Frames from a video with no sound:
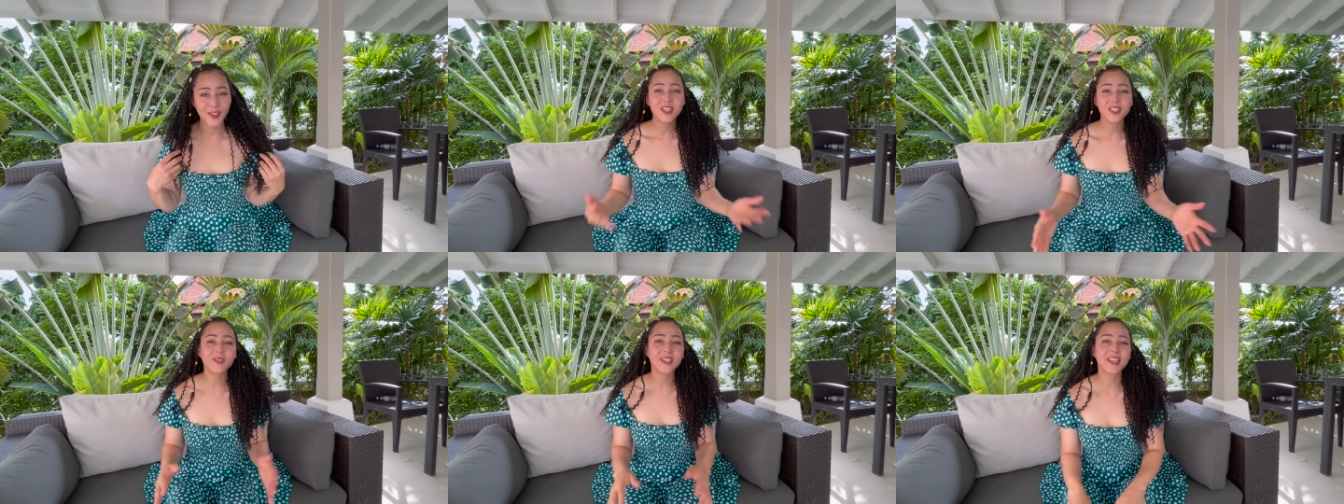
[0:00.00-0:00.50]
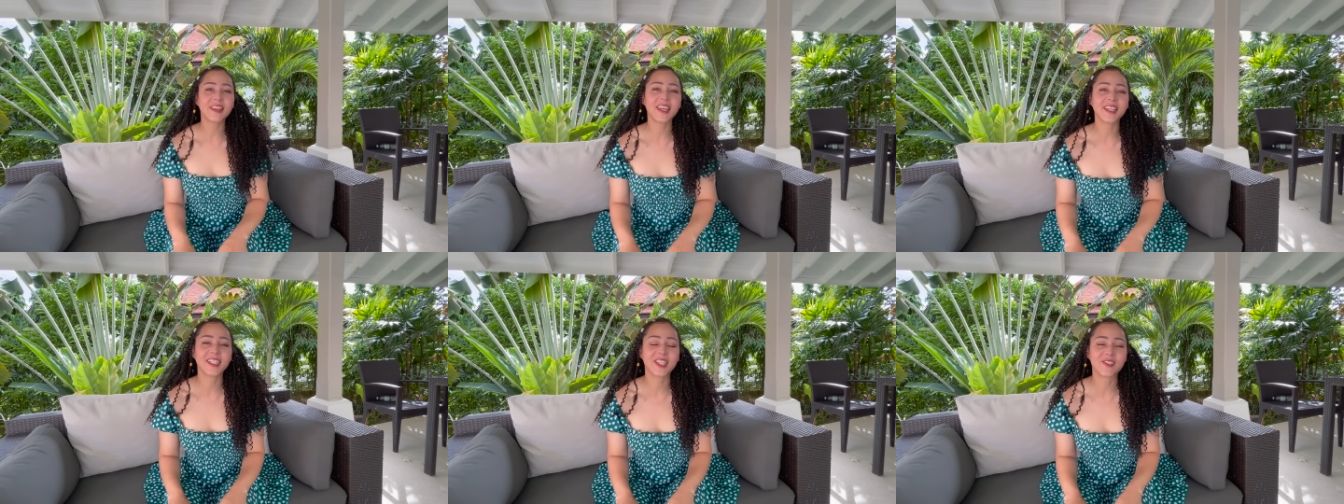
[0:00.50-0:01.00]
So one of the
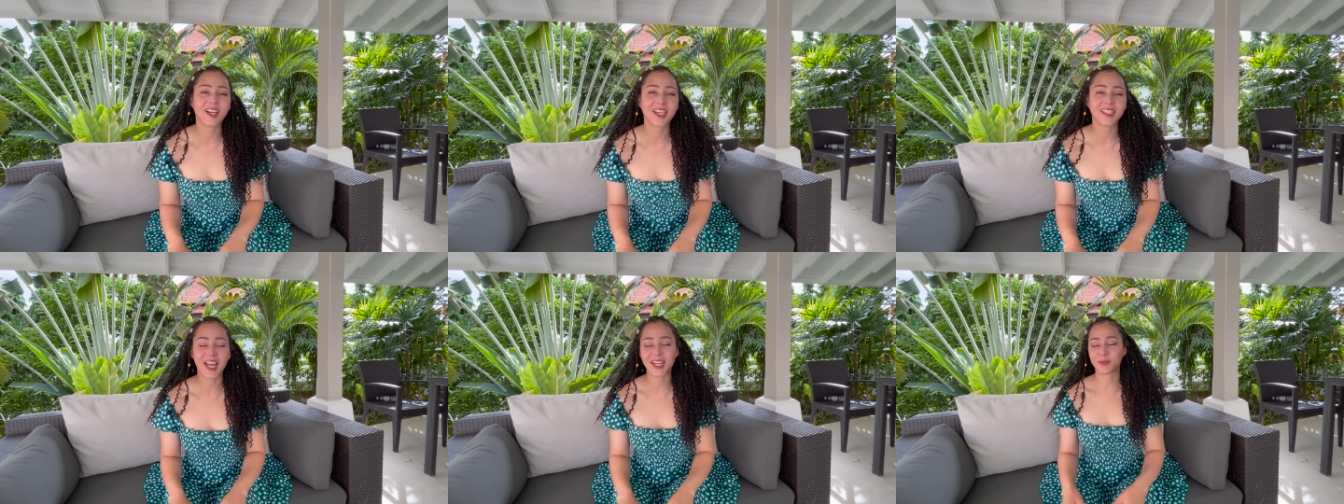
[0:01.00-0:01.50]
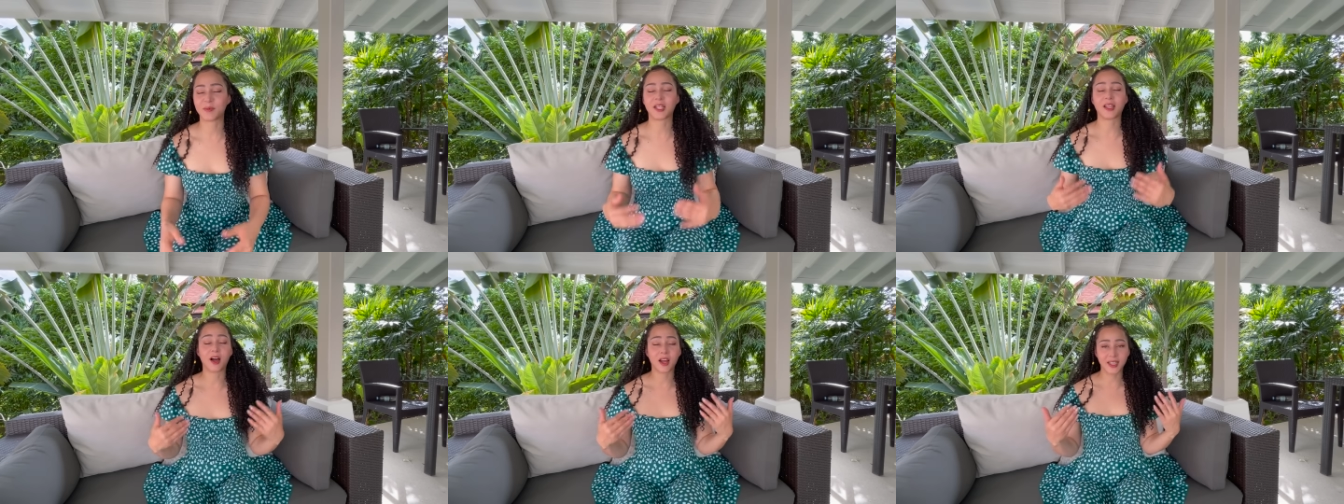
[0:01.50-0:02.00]
things that you guys ask me a
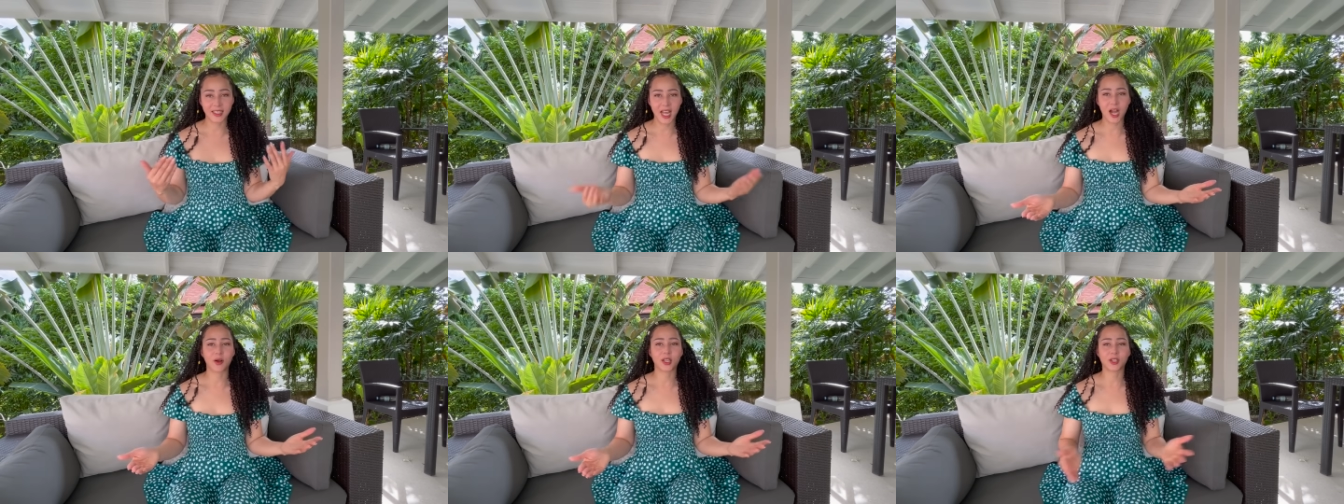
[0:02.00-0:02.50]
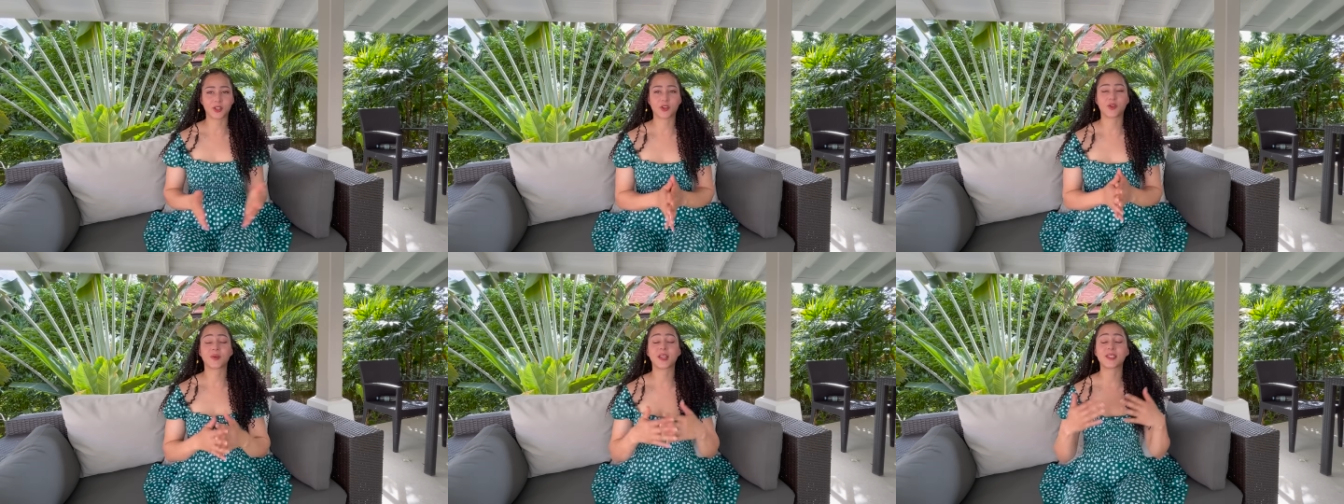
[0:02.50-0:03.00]
lot is how I learned
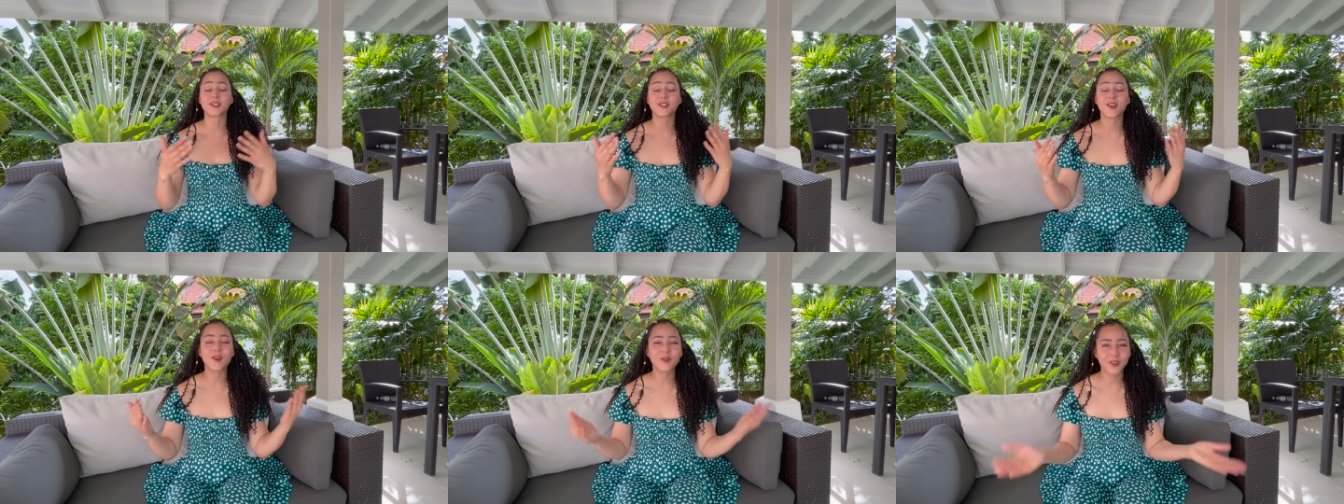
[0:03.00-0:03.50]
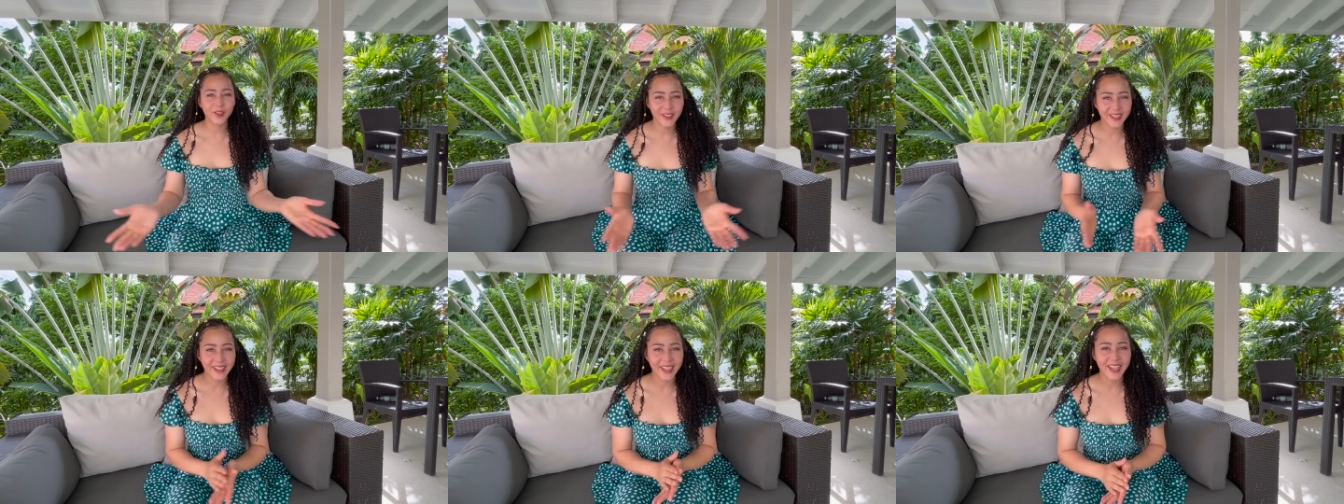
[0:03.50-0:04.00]
Korean so
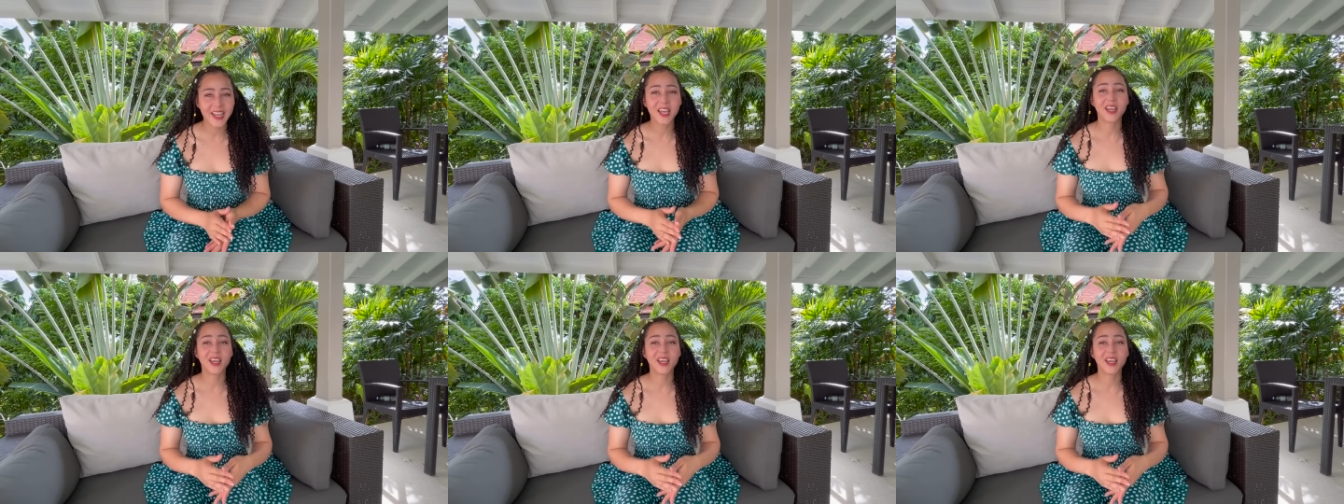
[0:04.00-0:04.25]
fluently.